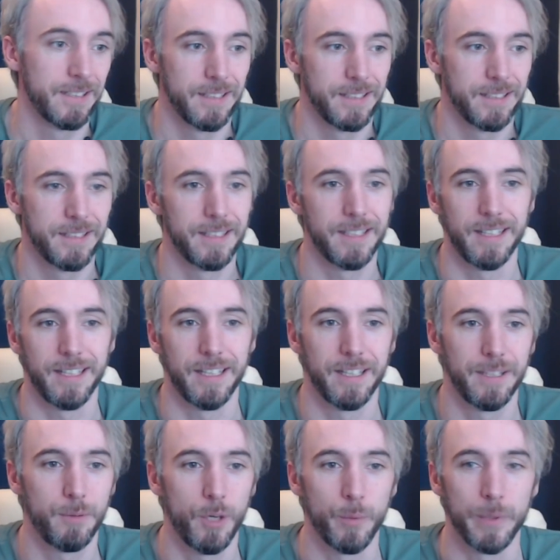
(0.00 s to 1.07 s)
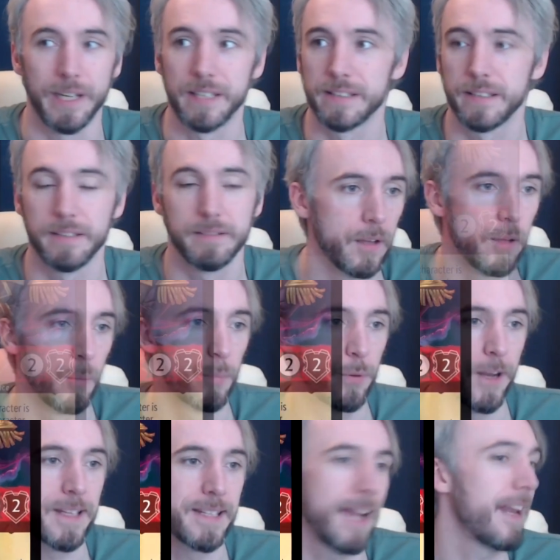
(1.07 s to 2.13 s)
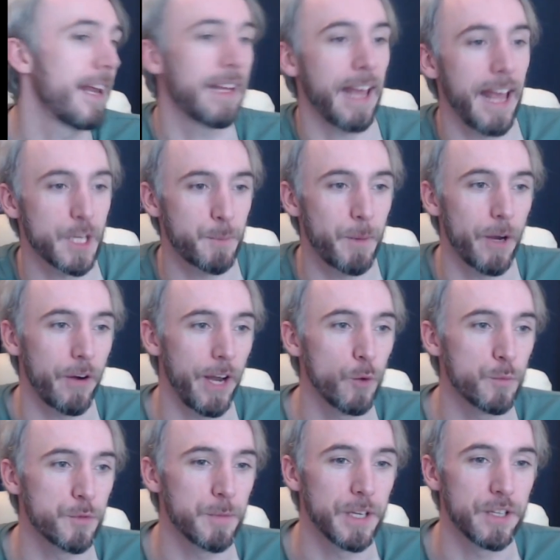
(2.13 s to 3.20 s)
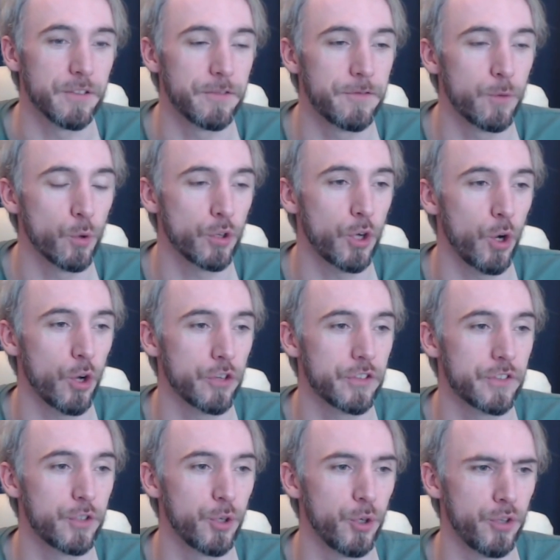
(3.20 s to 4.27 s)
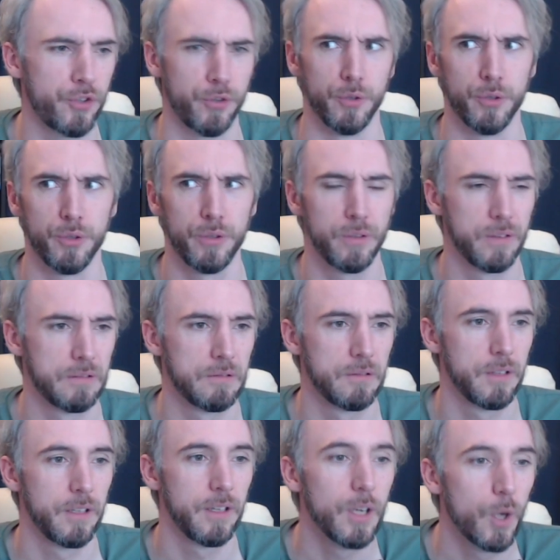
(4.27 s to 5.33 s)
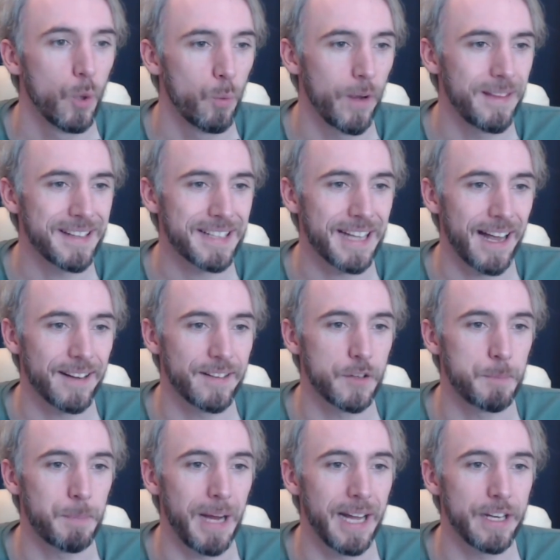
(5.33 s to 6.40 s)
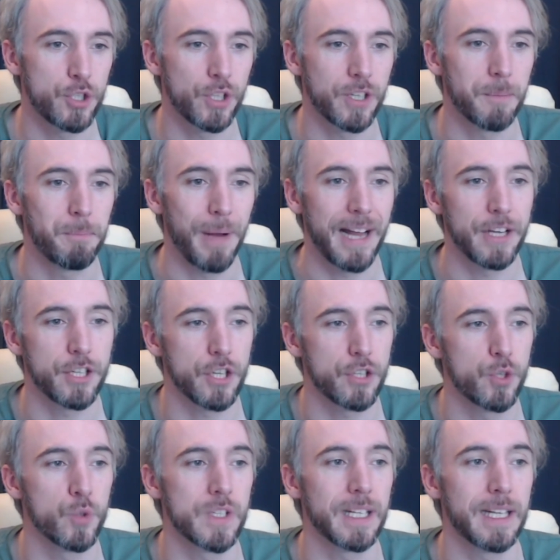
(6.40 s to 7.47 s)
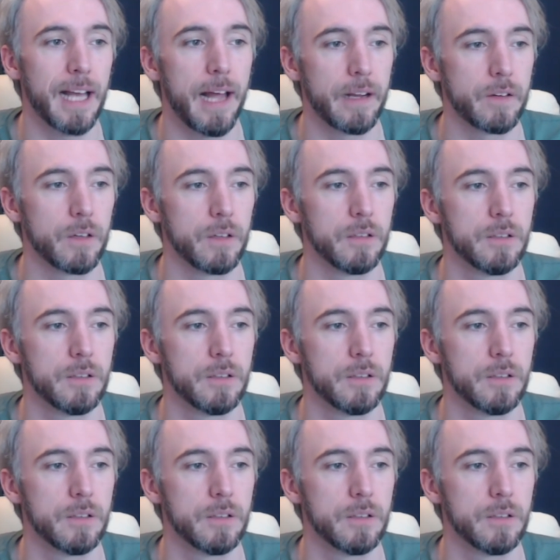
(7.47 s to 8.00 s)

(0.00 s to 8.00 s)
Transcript: What a waste. Prince Eric, Expert Helmsman, 4 cost, 2/2. When this character is banished, you can banish a chosen character.